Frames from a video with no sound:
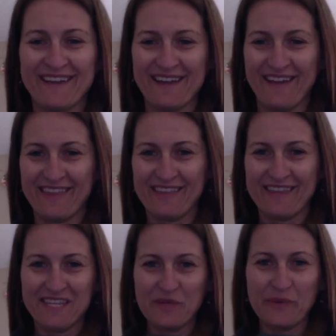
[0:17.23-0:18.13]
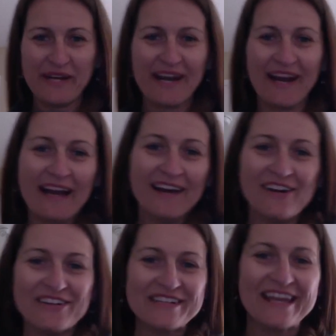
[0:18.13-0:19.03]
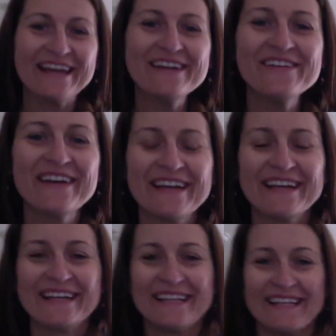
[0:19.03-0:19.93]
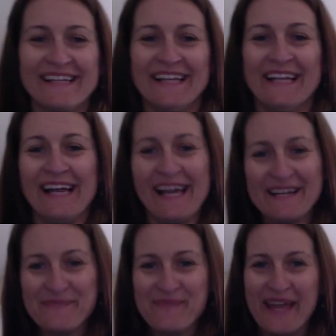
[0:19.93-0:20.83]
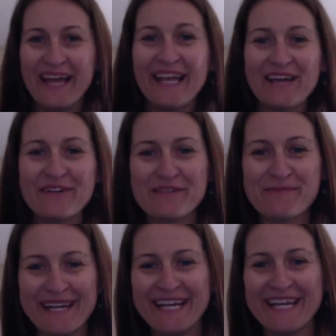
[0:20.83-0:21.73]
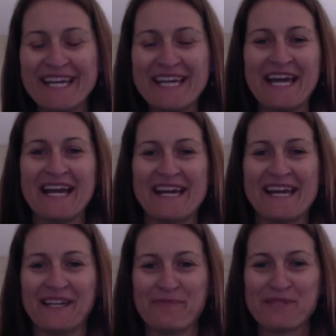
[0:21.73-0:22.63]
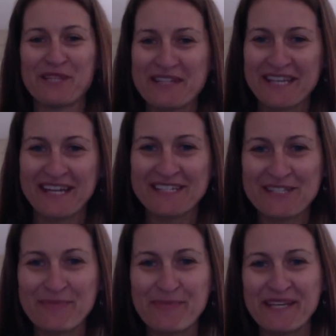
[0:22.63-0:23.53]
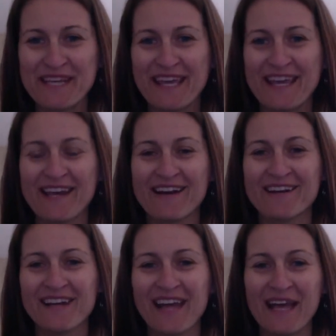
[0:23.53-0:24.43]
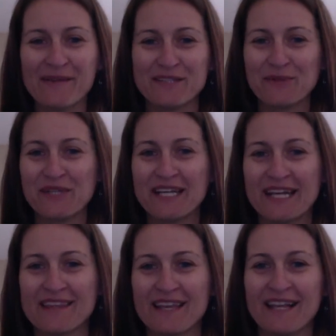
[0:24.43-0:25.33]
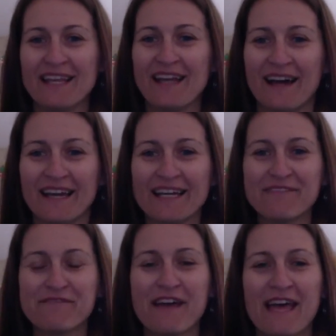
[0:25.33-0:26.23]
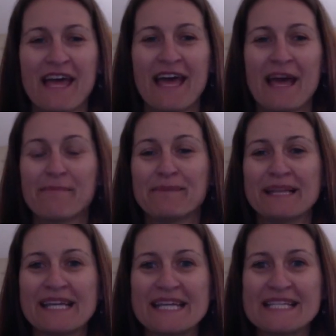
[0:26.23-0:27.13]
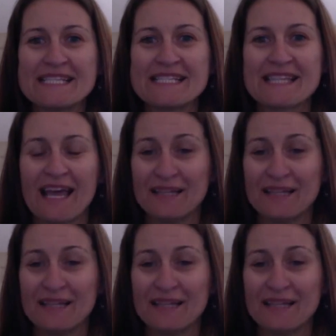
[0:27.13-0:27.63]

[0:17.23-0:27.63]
I think we are on now. Hello, everybody. I'm so excited to be here doing another live. Please